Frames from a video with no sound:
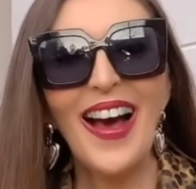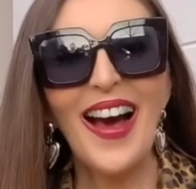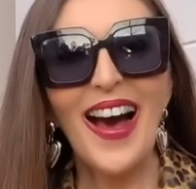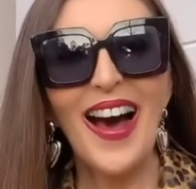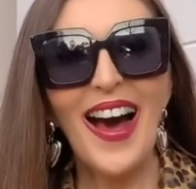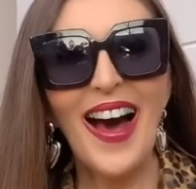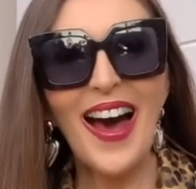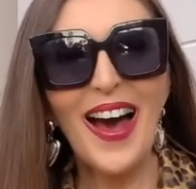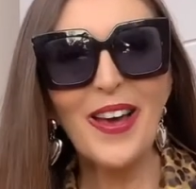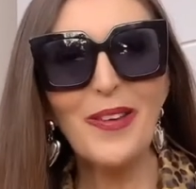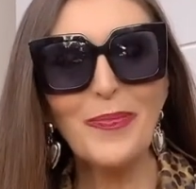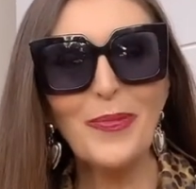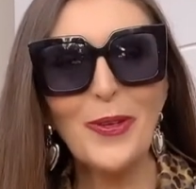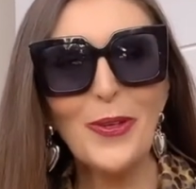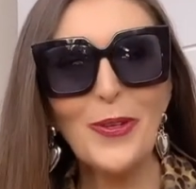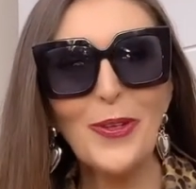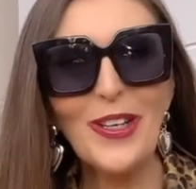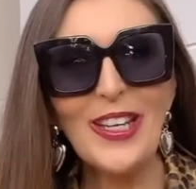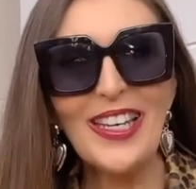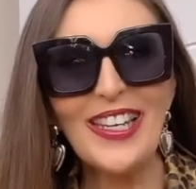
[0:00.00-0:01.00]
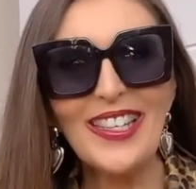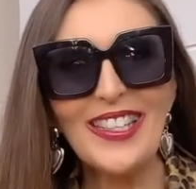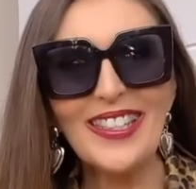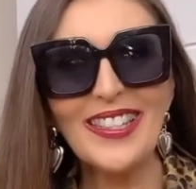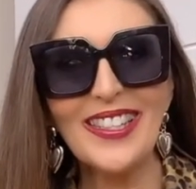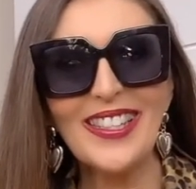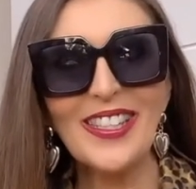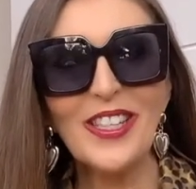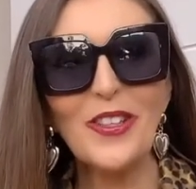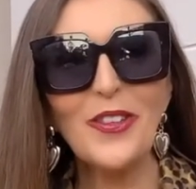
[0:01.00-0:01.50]
Hi beauty,
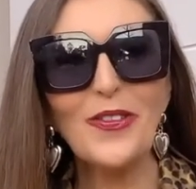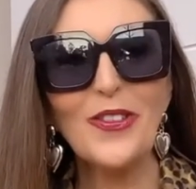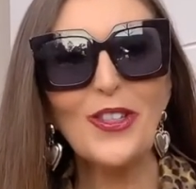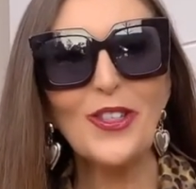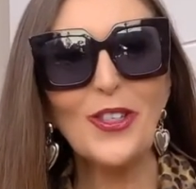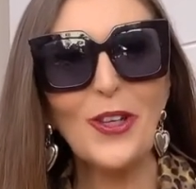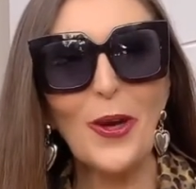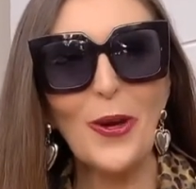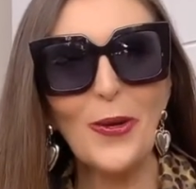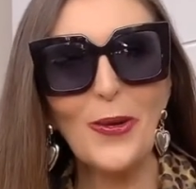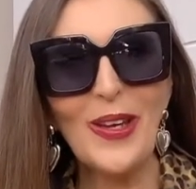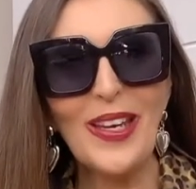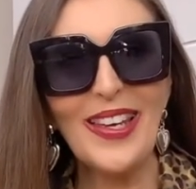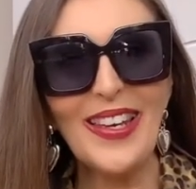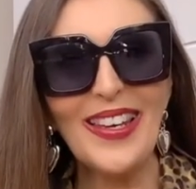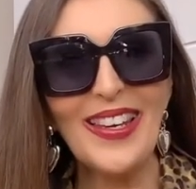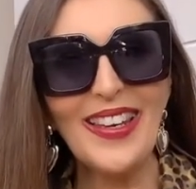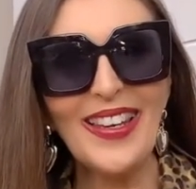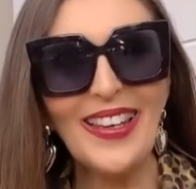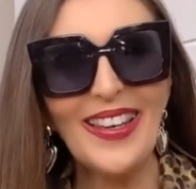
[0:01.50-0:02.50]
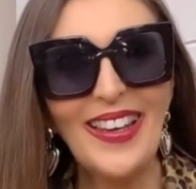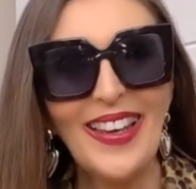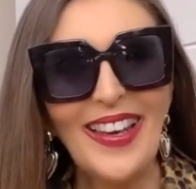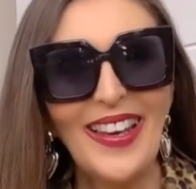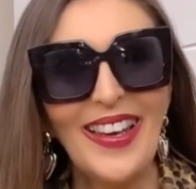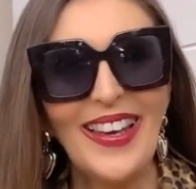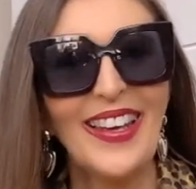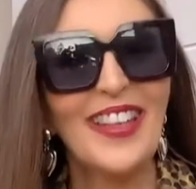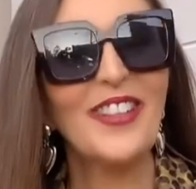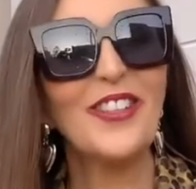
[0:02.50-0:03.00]
Silver Joe here
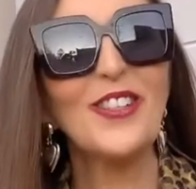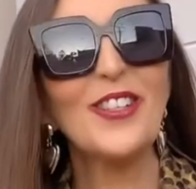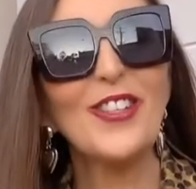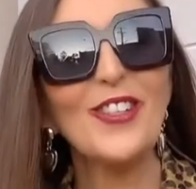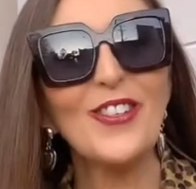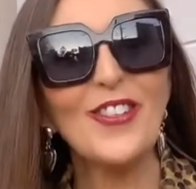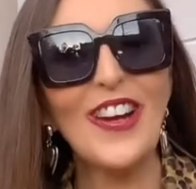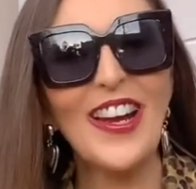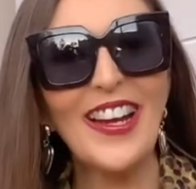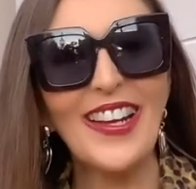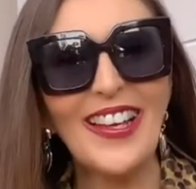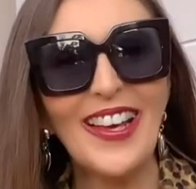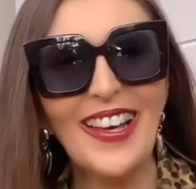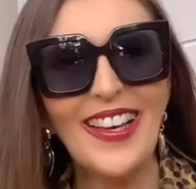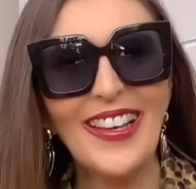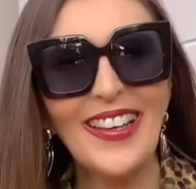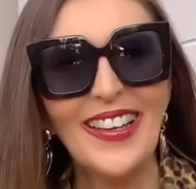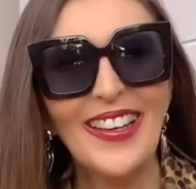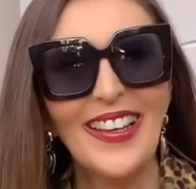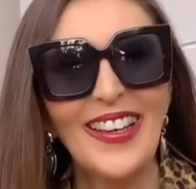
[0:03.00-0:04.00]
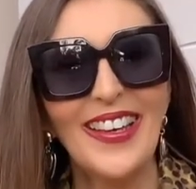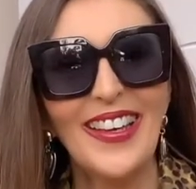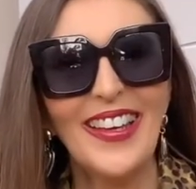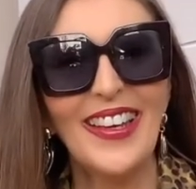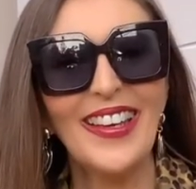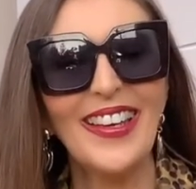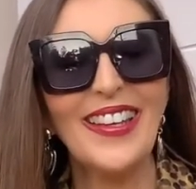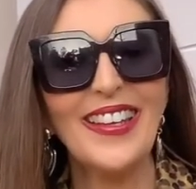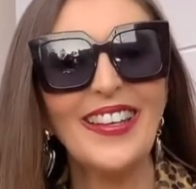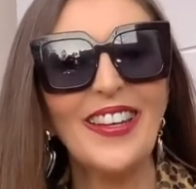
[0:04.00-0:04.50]
in Australia
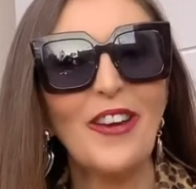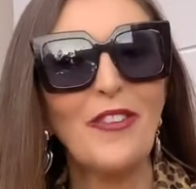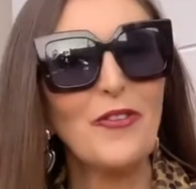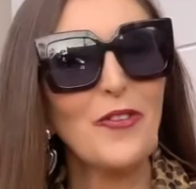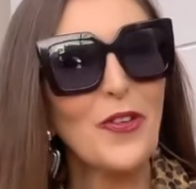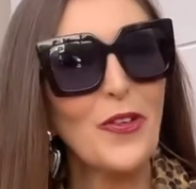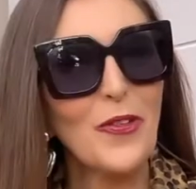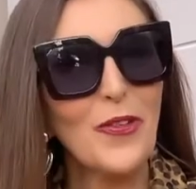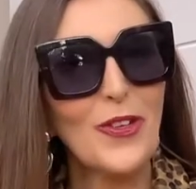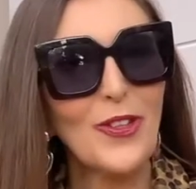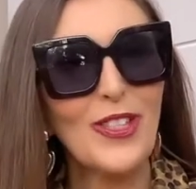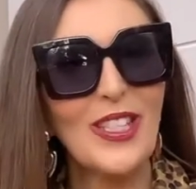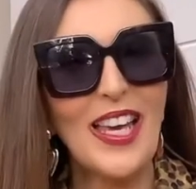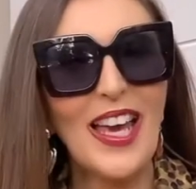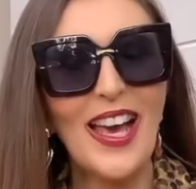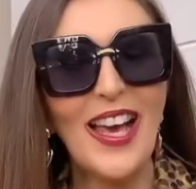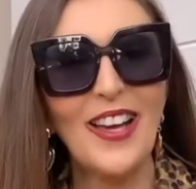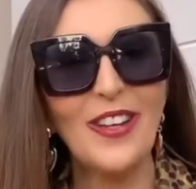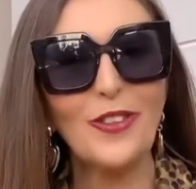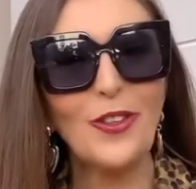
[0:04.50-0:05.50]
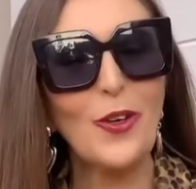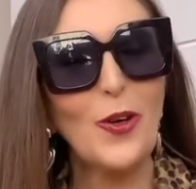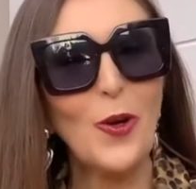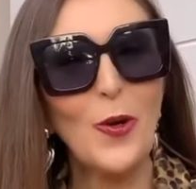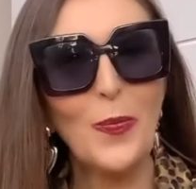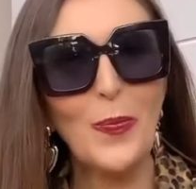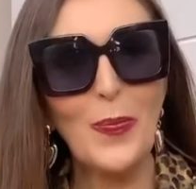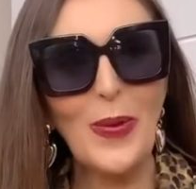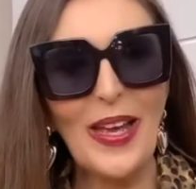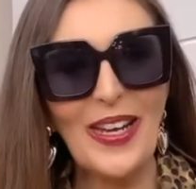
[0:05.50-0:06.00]
in a rural town
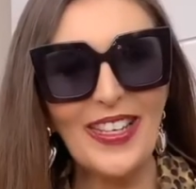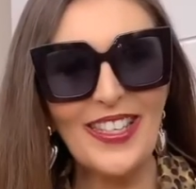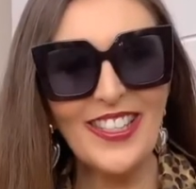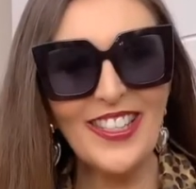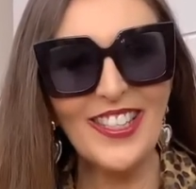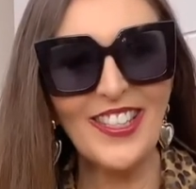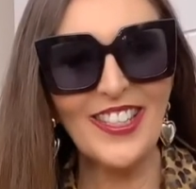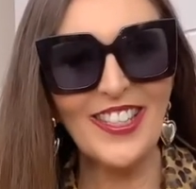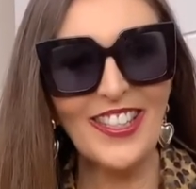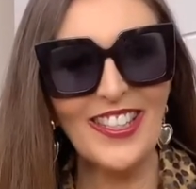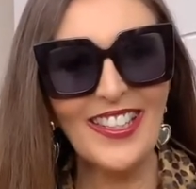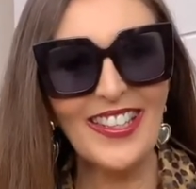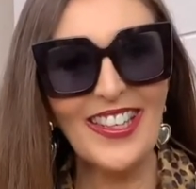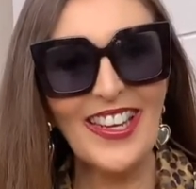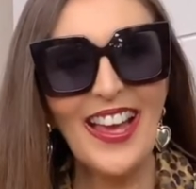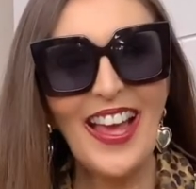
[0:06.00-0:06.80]
called Bellingen,